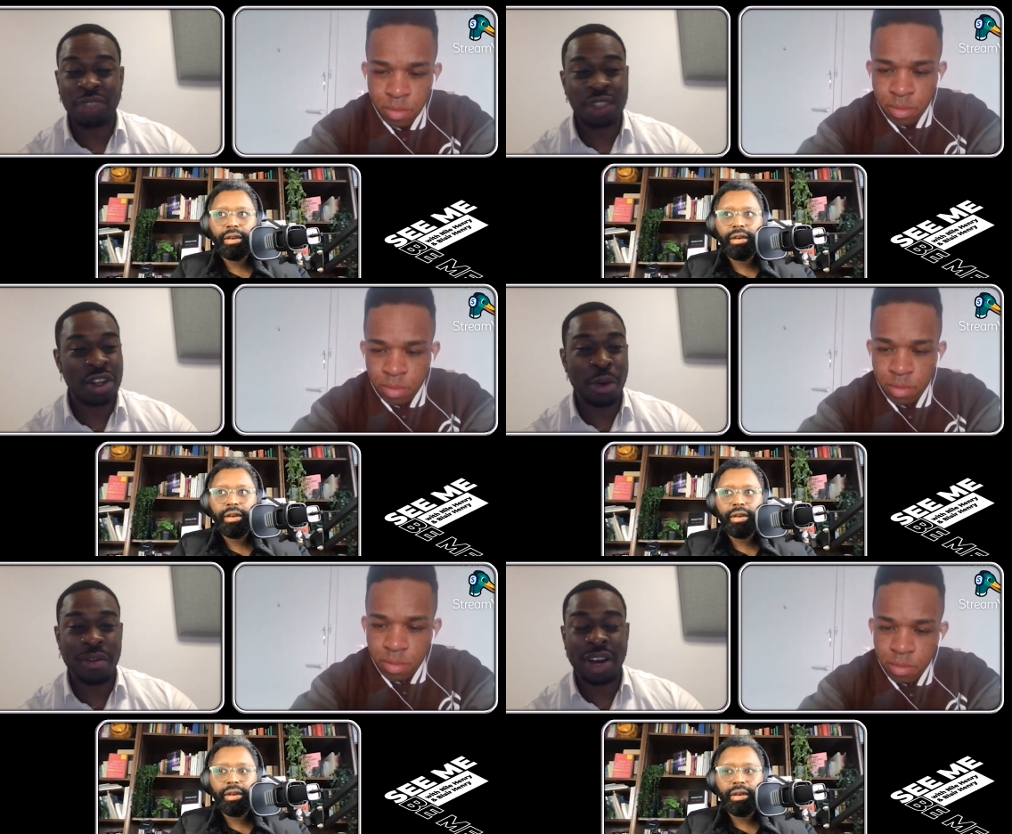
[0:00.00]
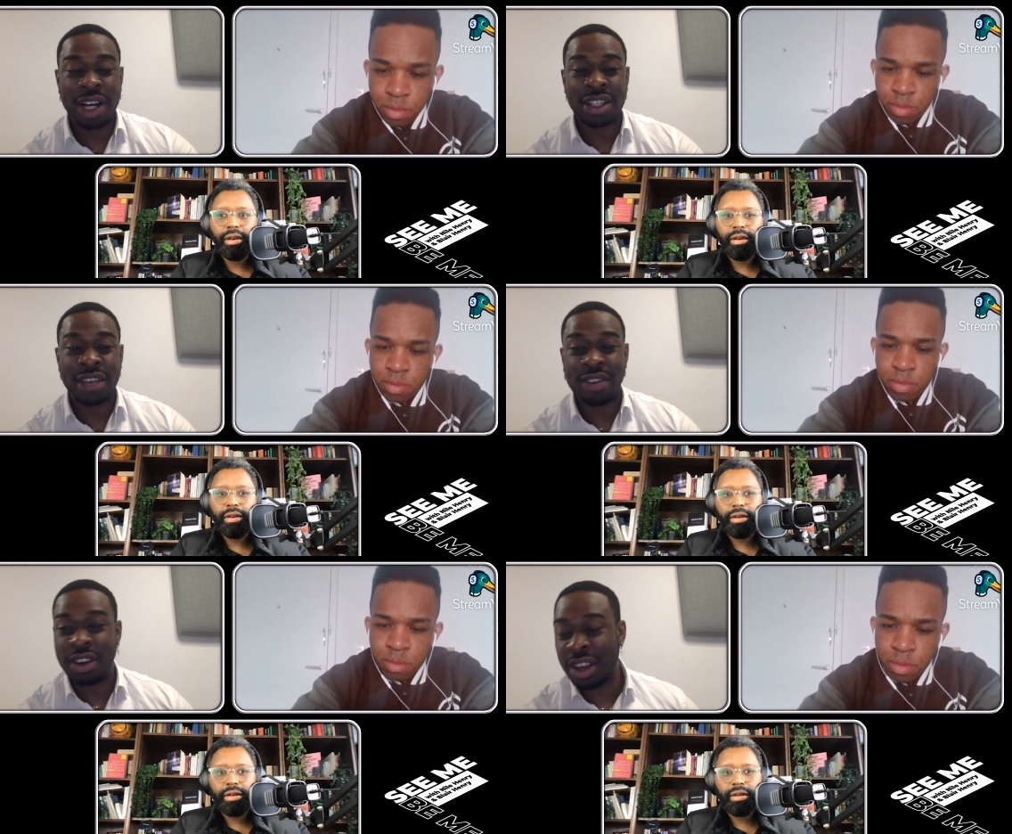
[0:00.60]
Speaker 1: There's no advice
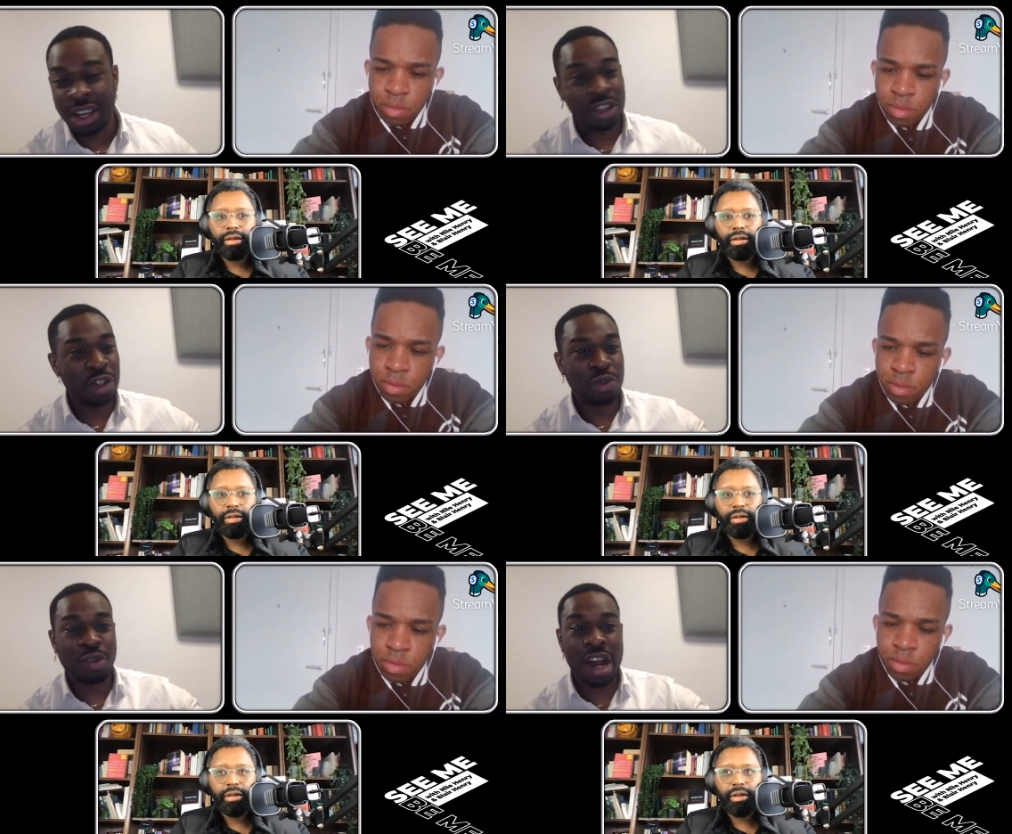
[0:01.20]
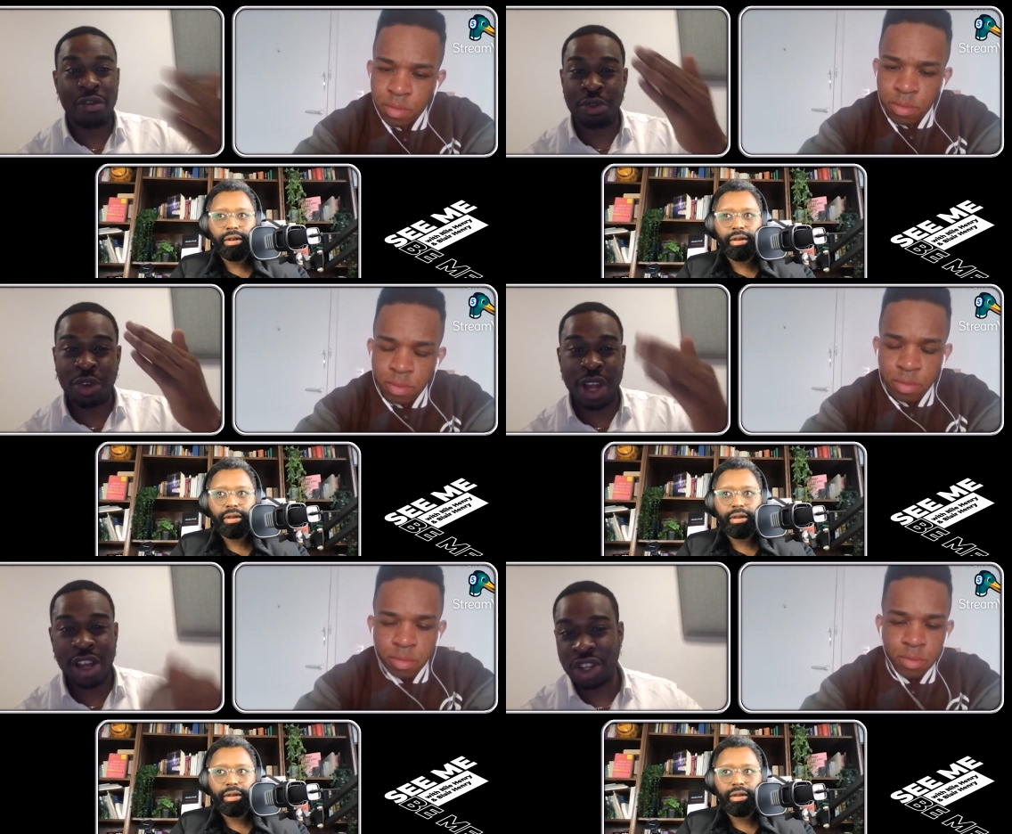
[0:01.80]
given. Just ride
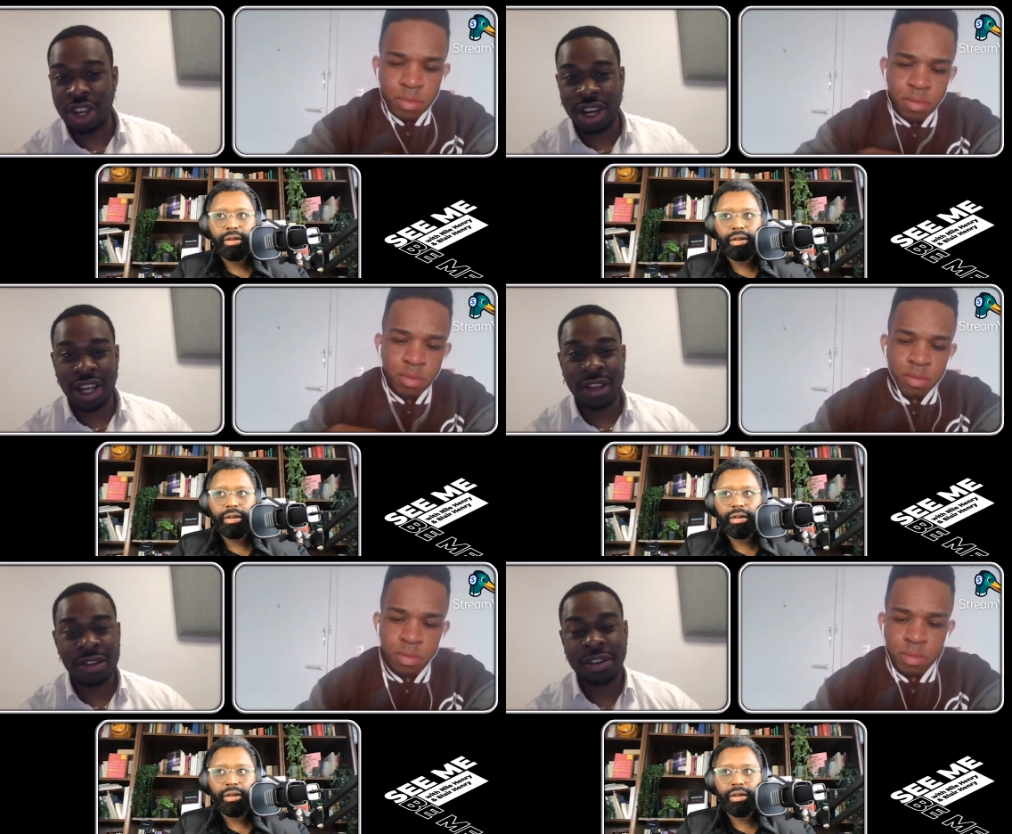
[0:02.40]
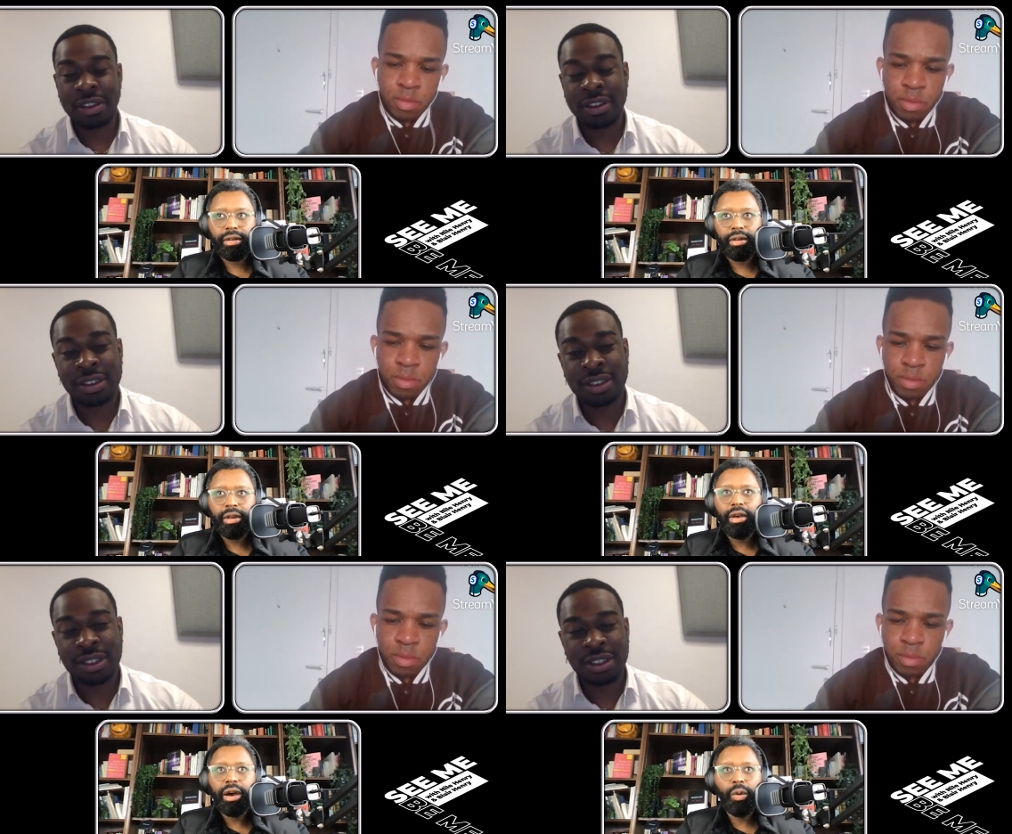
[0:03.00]
through that journey."
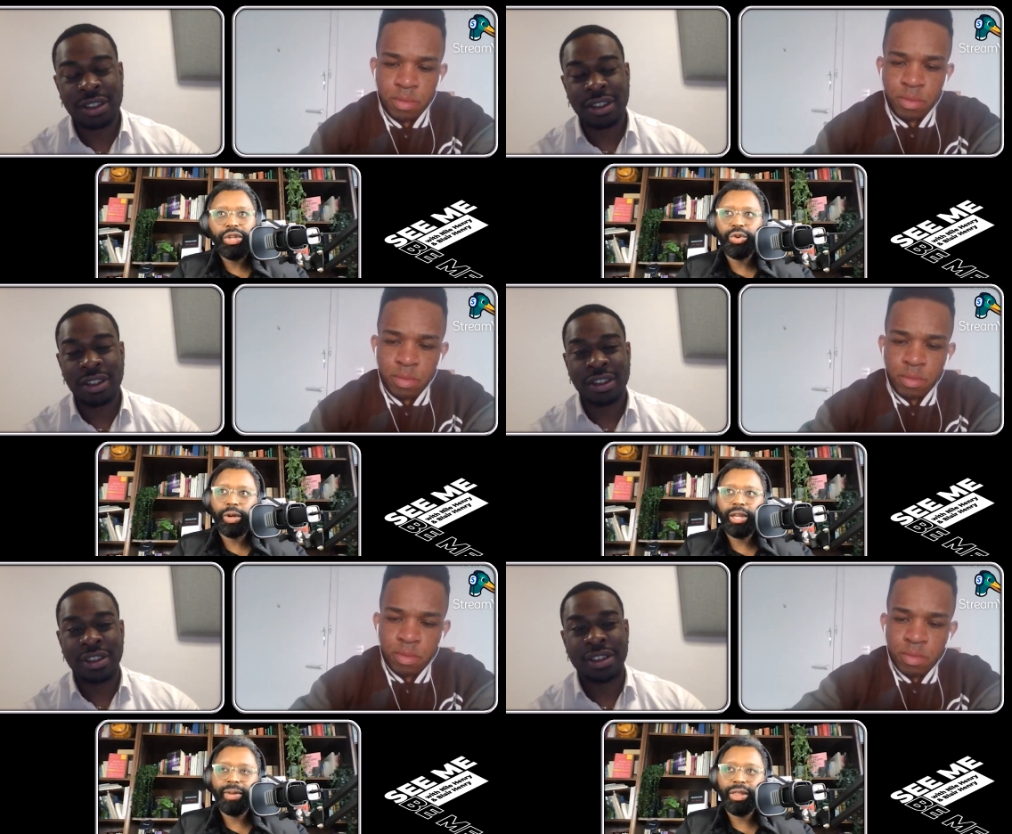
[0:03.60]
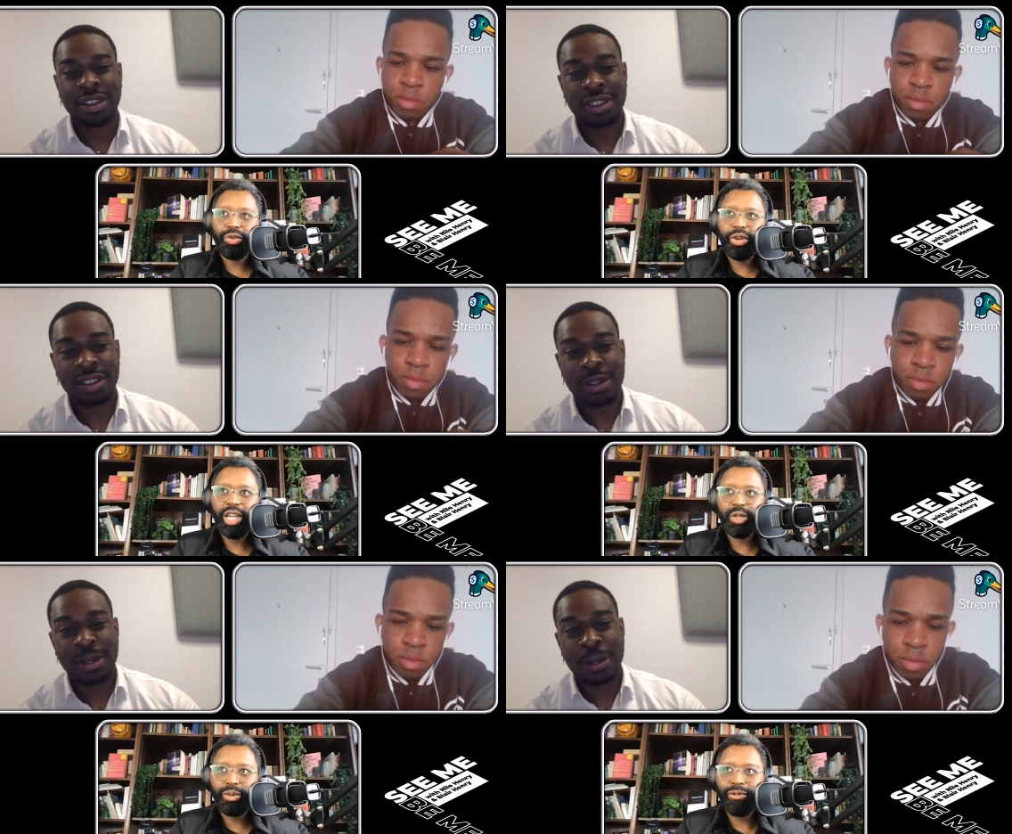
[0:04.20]
Speaker 2: Are we talking about three
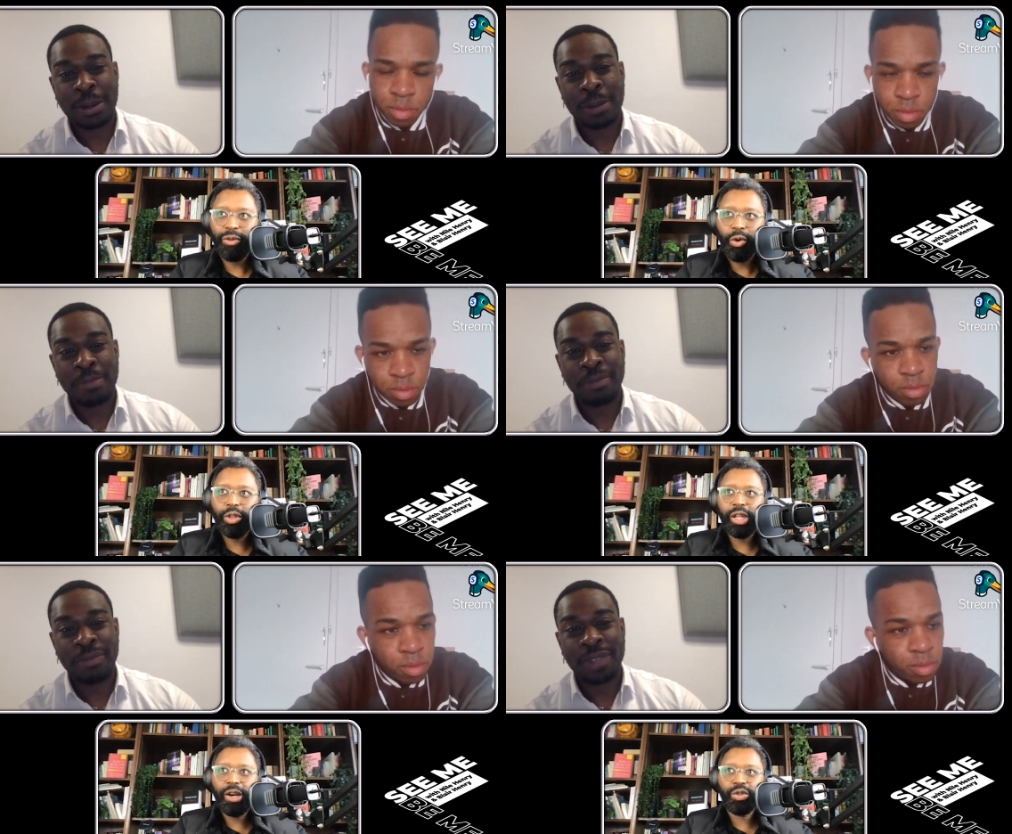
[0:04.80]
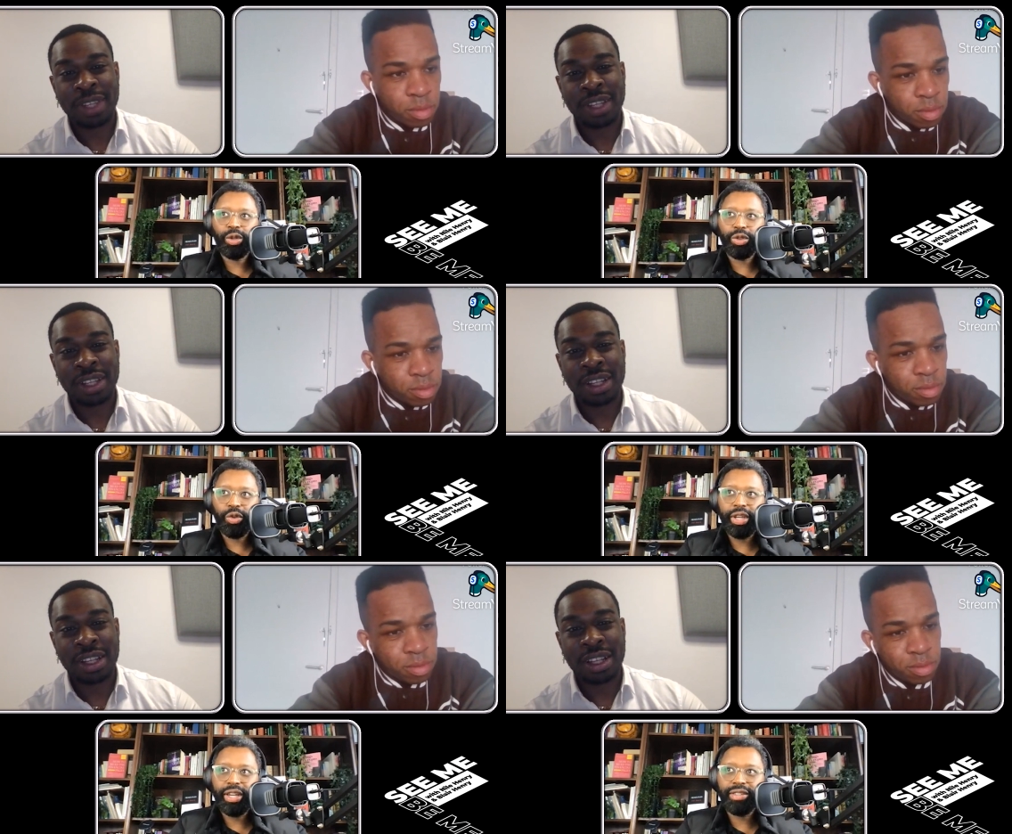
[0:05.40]
years before the loss or three
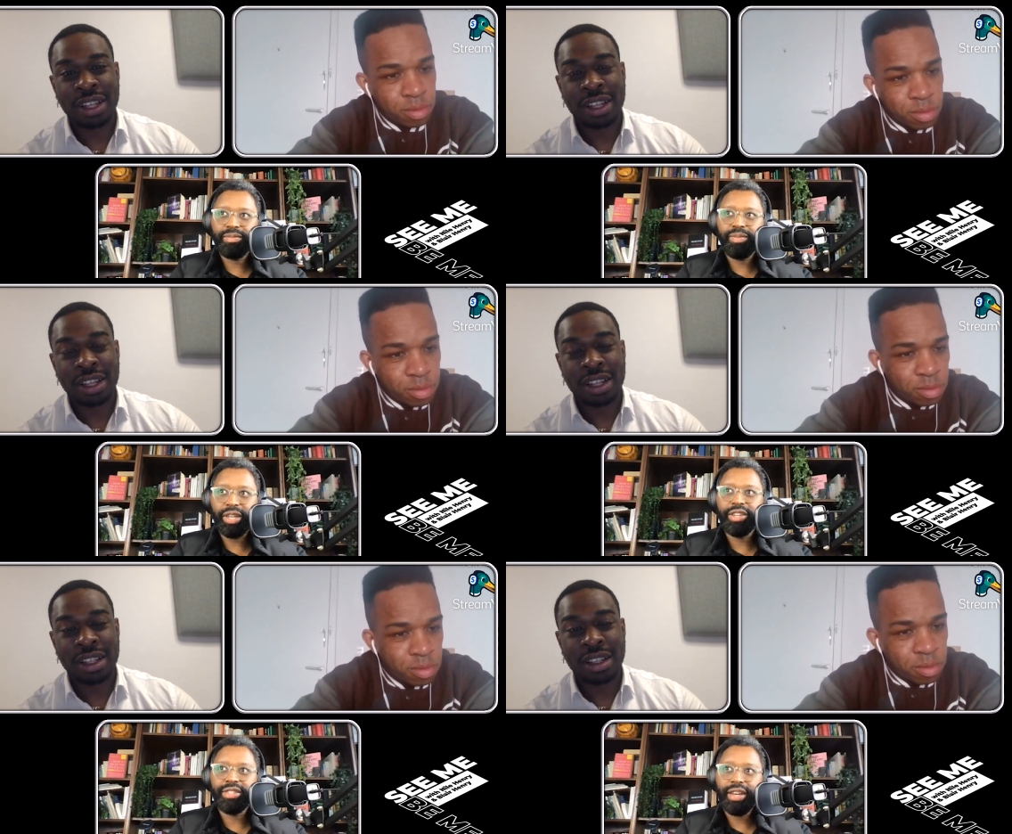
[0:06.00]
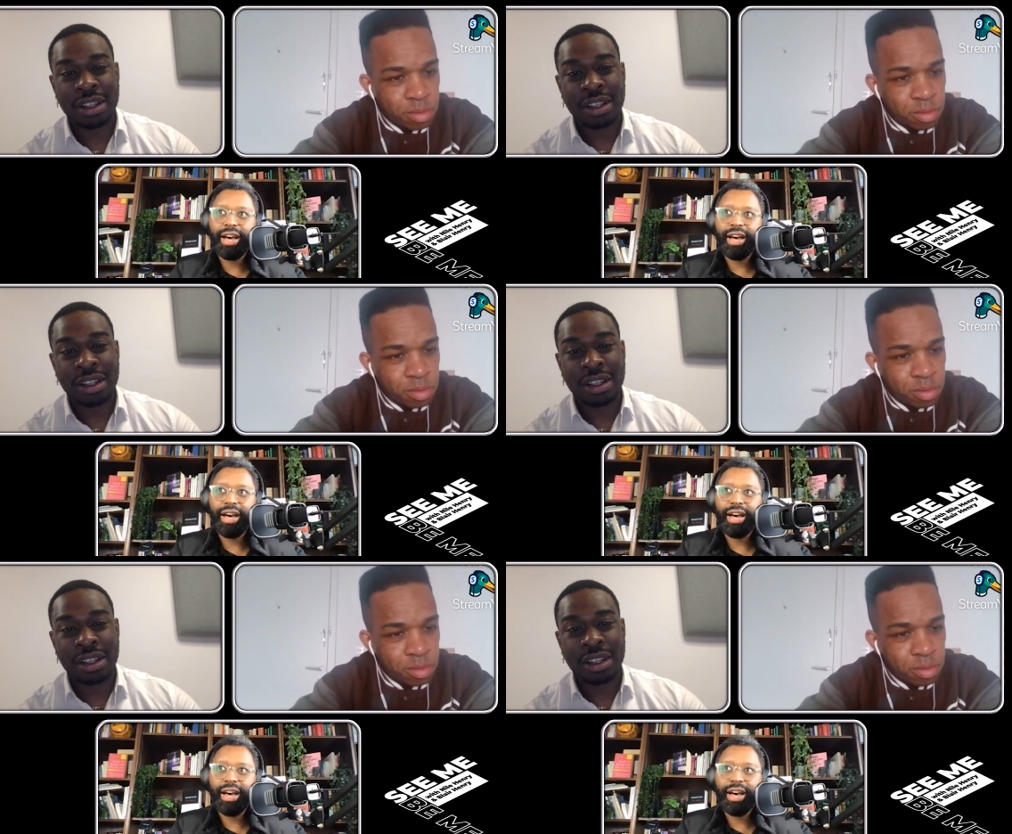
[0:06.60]
years because that